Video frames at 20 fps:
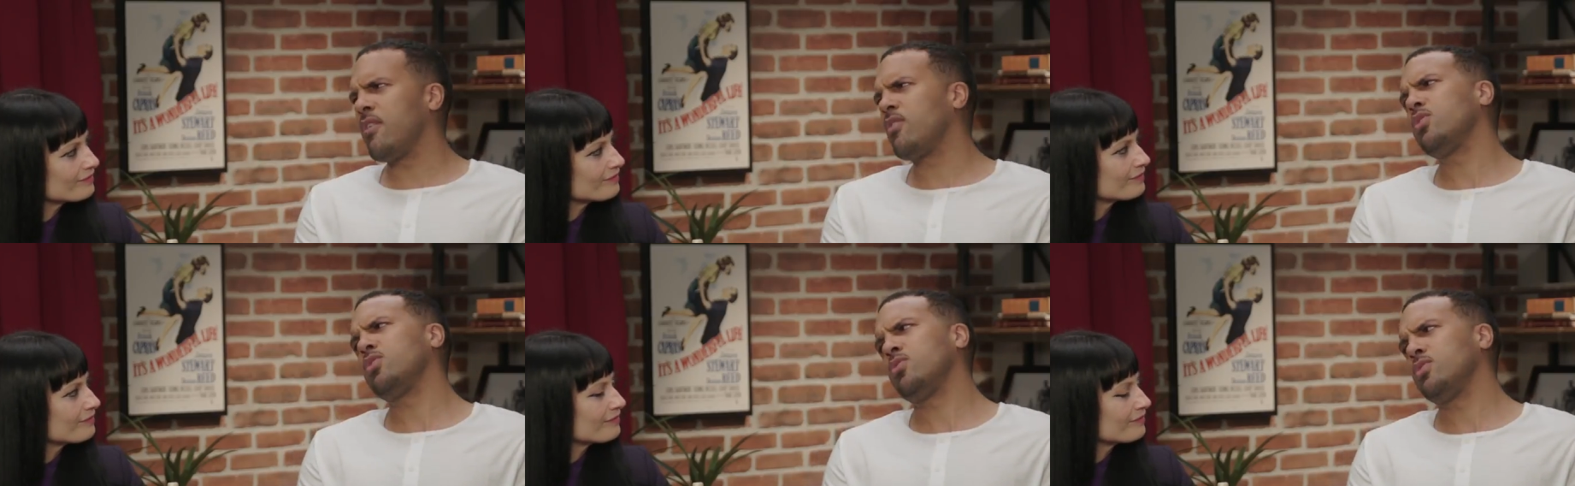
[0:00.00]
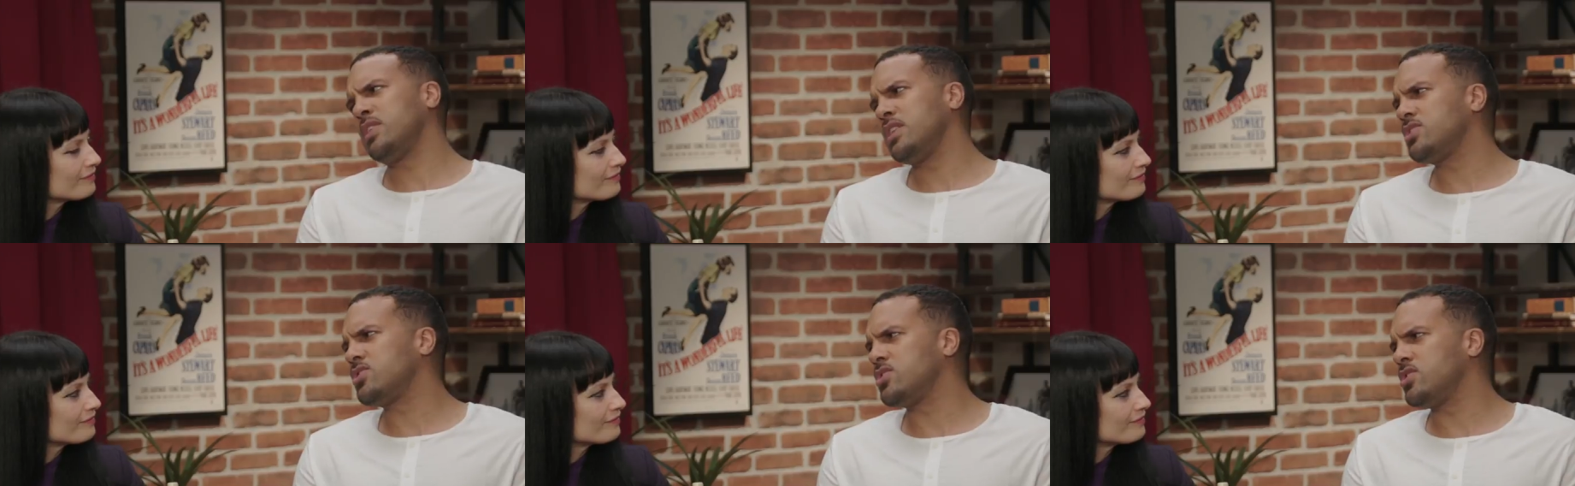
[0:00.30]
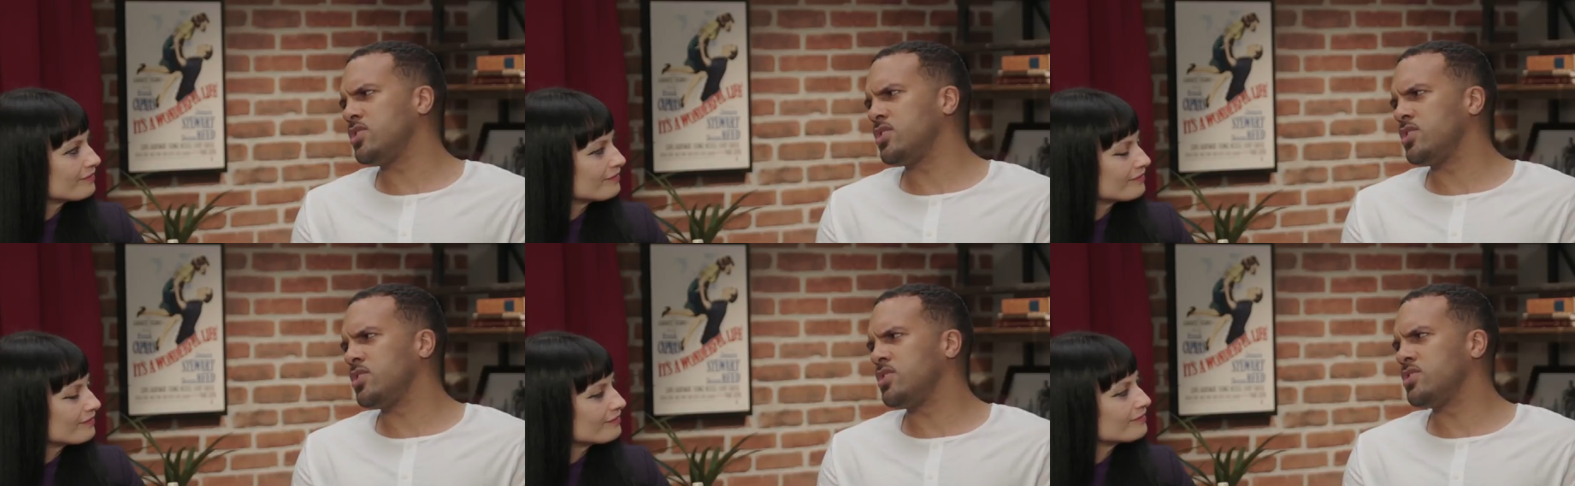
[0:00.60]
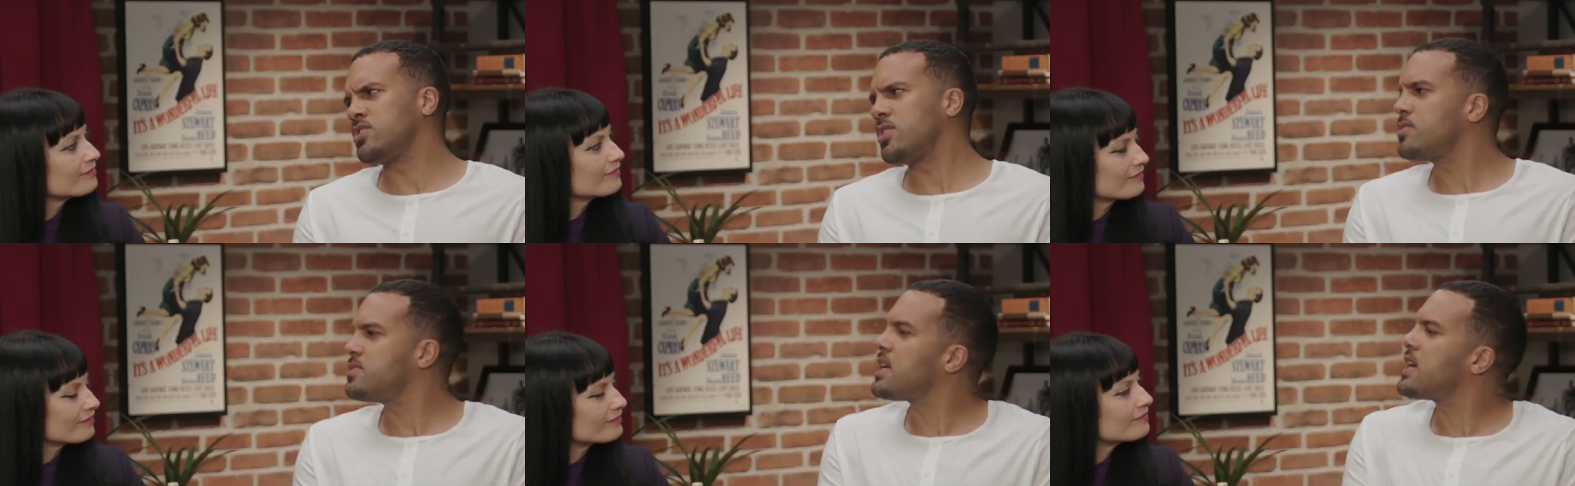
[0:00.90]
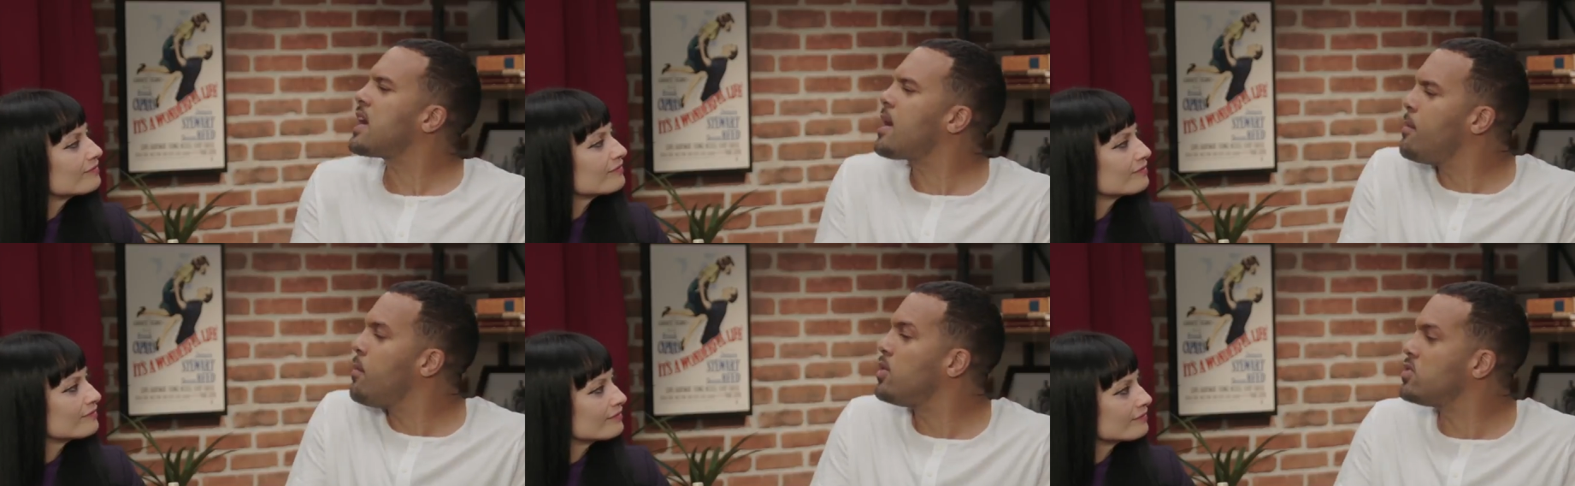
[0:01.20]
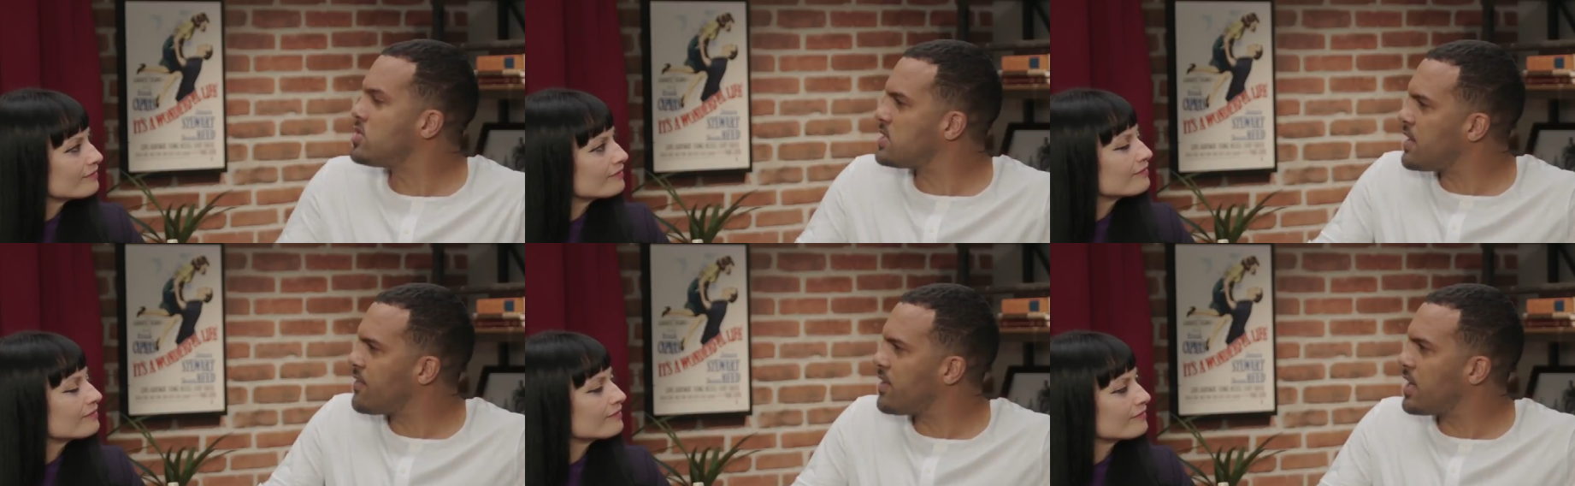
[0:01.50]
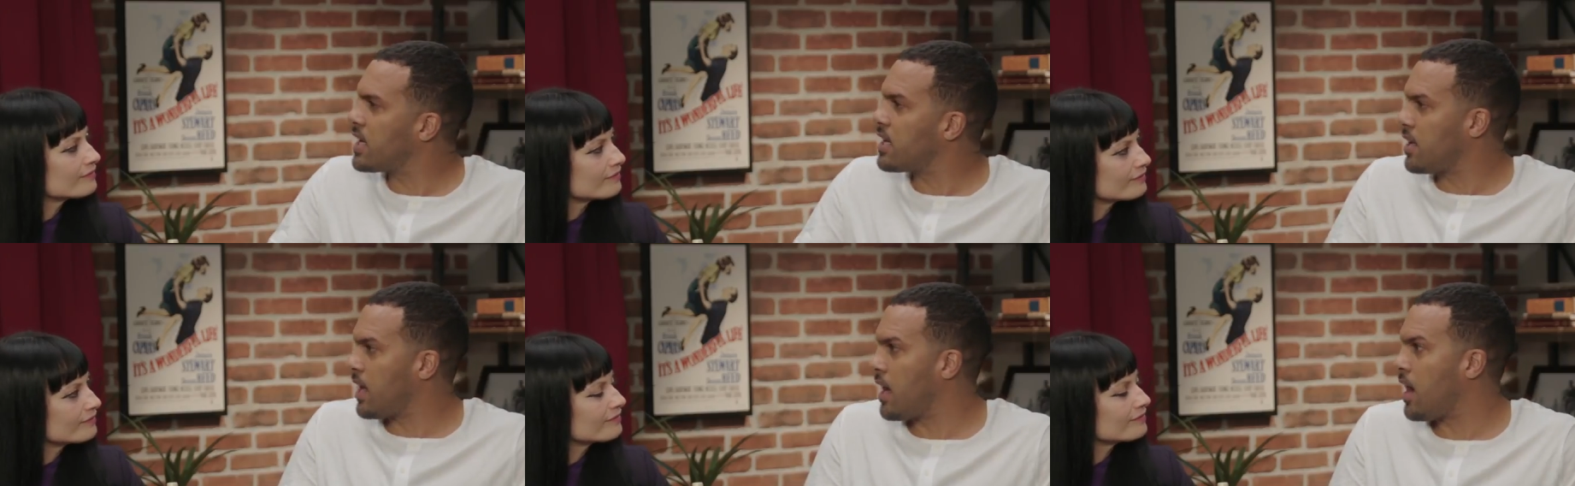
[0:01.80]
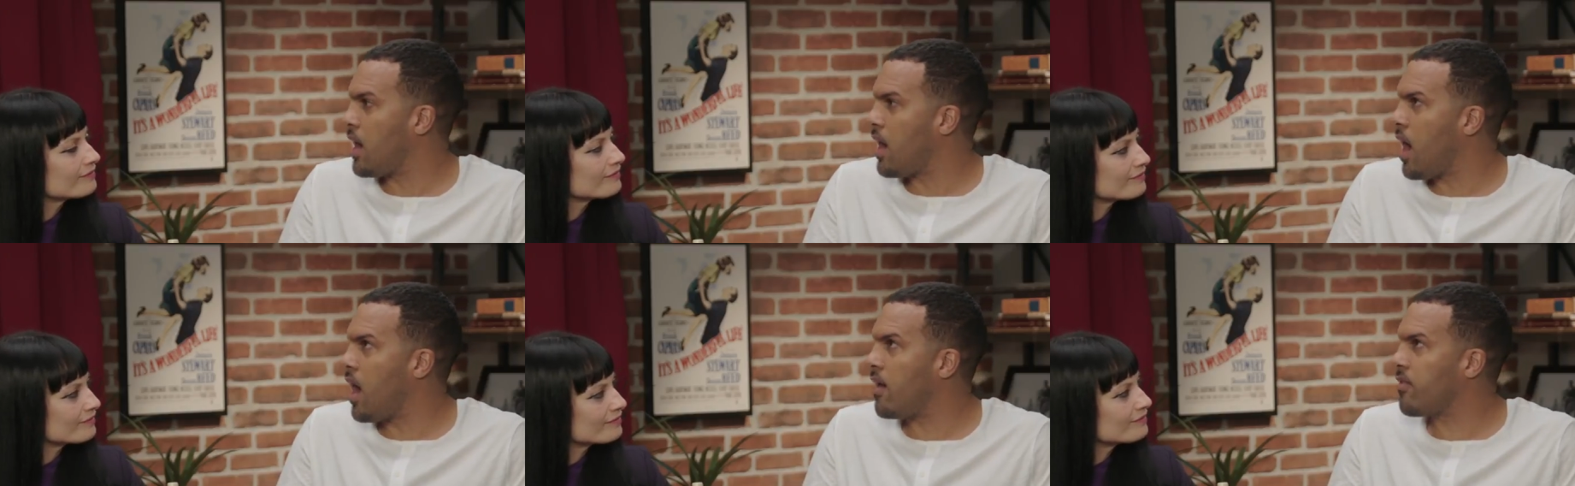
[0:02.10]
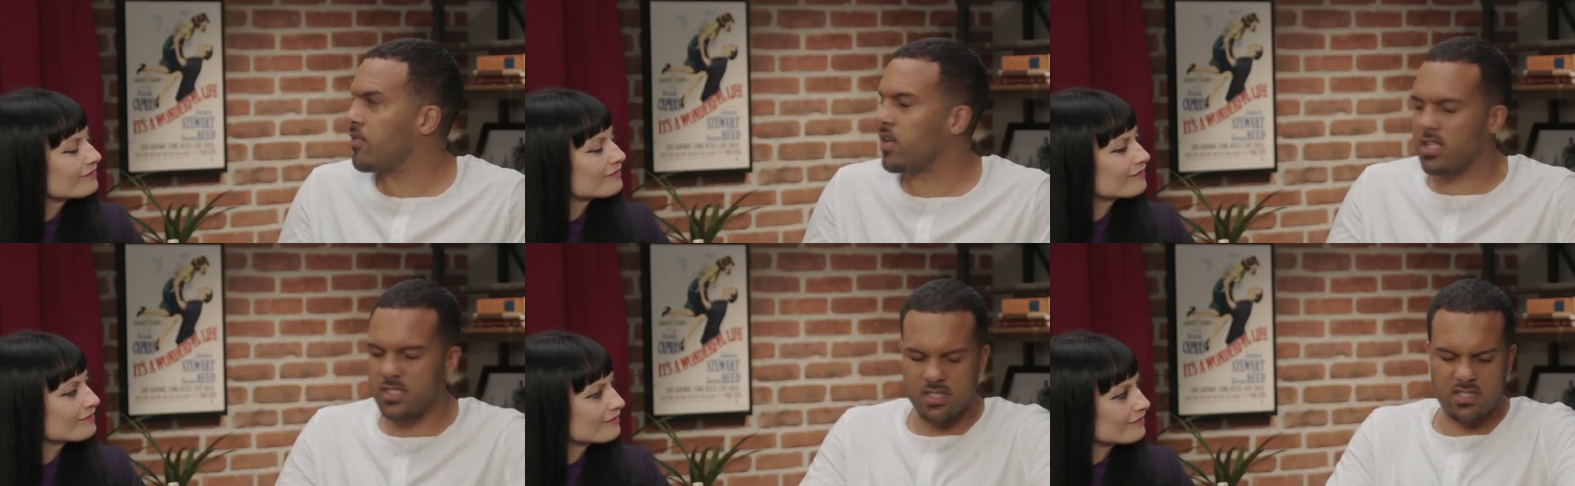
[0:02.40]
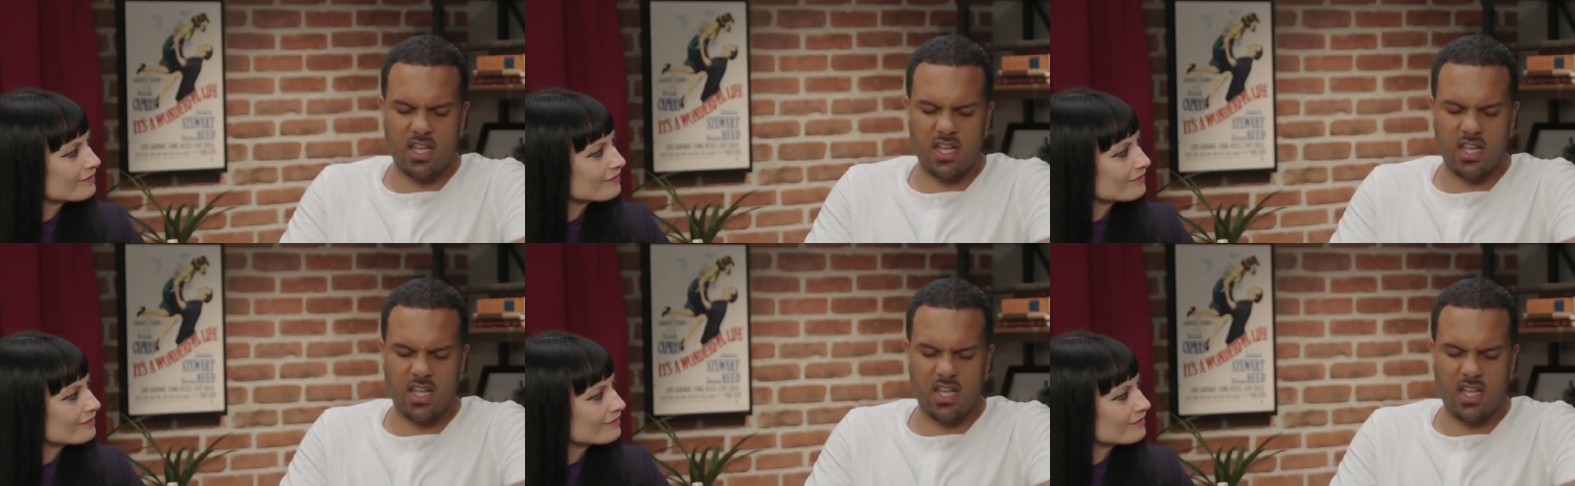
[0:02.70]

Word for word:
Speaker 1: I've got an audition, dude." So he was like, "Come on, just have a little uh, half glass." I